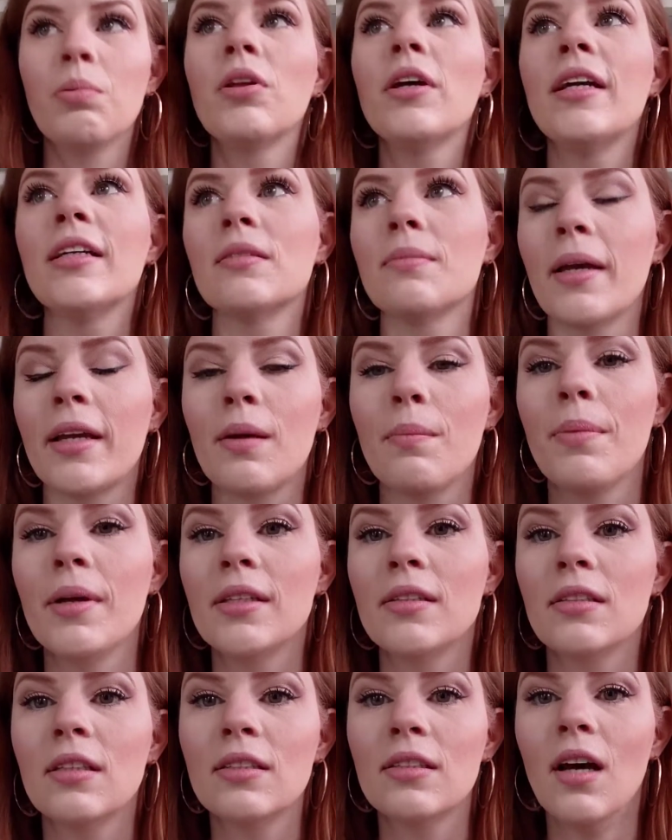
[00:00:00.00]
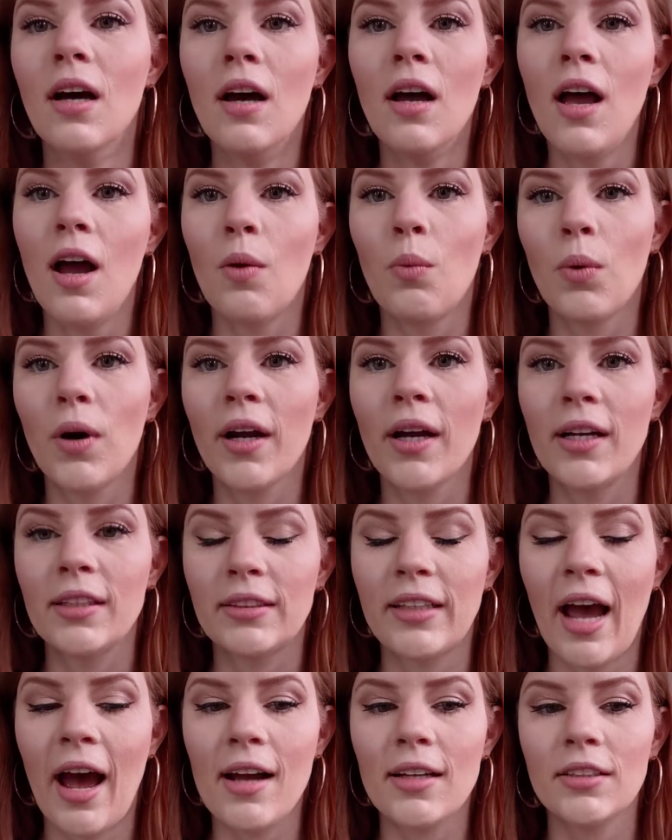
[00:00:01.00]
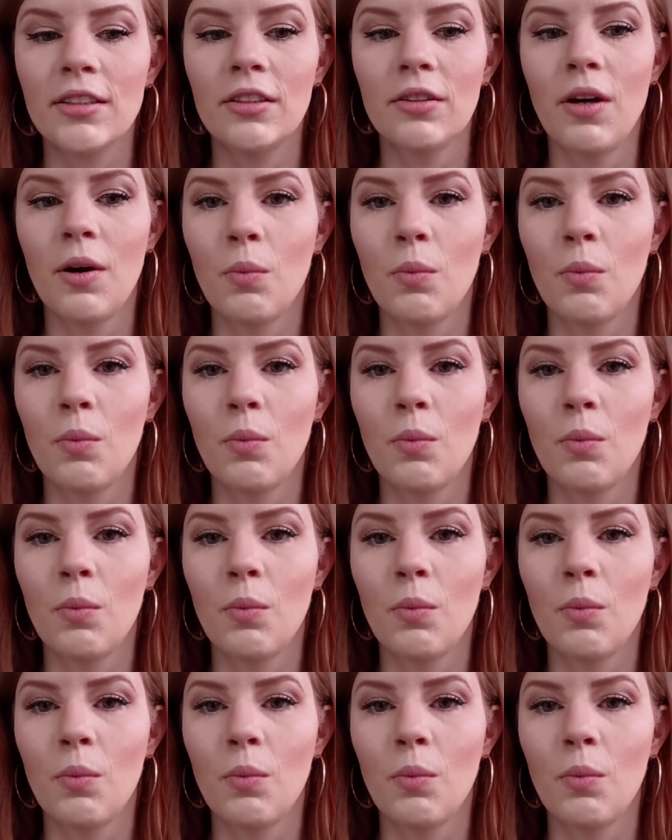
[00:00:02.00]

please make a business and we're going to tax you